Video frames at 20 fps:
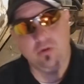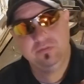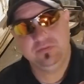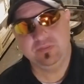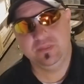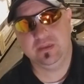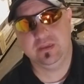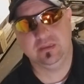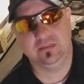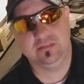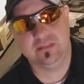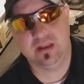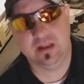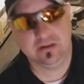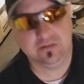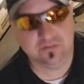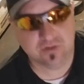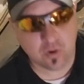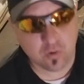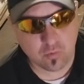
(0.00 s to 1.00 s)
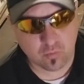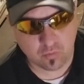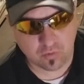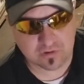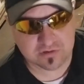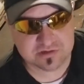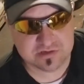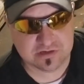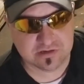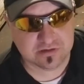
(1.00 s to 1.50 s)
thing that I don't
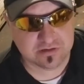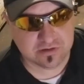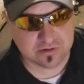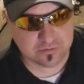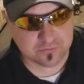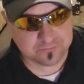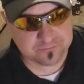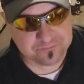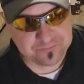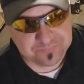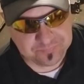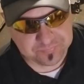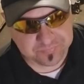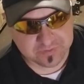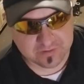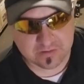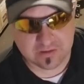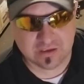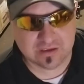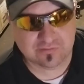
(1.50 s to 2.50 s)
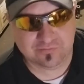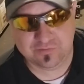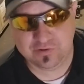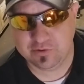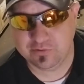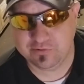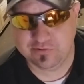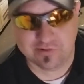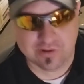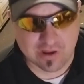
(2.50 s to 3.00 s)
want you to do, if
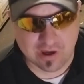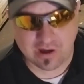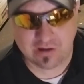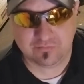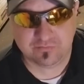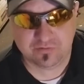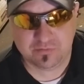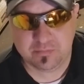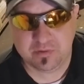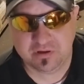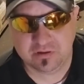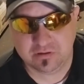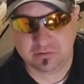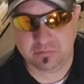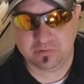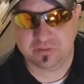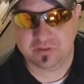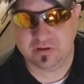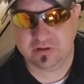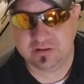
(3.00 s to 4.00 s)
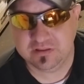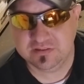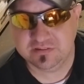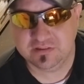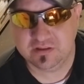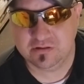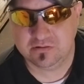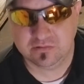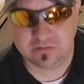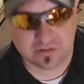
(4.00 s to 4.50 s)
you're not familiar with
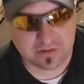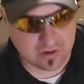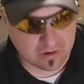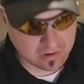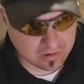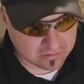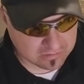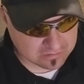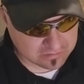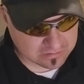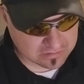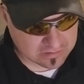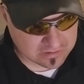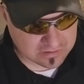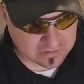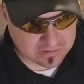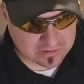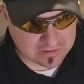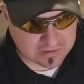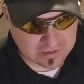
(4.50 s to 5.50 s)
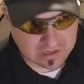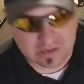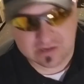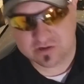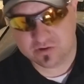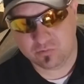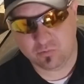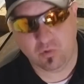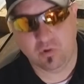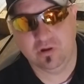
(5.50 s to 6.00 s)
honeysuckle at all, and
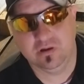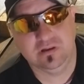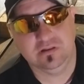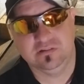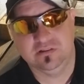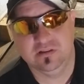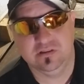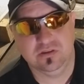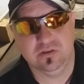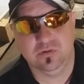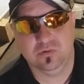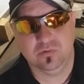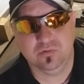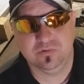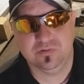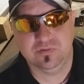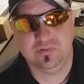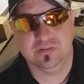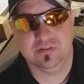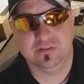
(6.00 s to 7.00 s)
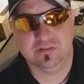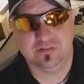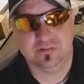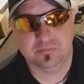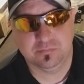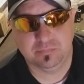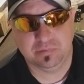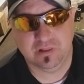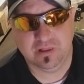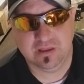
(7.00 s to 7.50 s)
you're wanting to use this
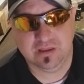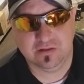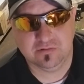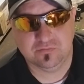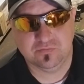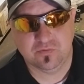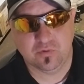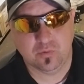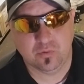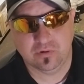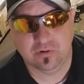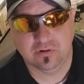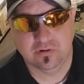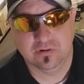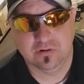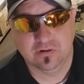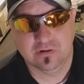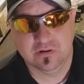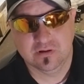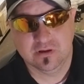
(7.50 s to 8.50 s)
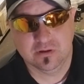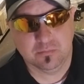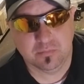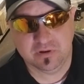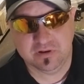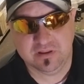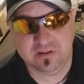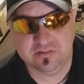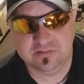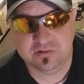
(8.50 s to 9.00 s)
plant for
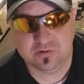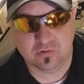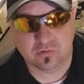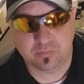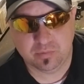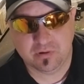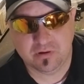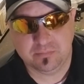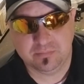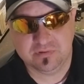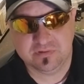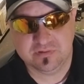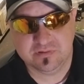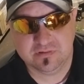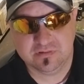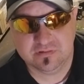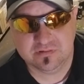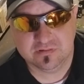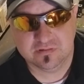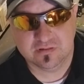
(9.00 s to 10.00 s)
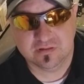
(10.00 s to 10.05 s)
medicinal purposes,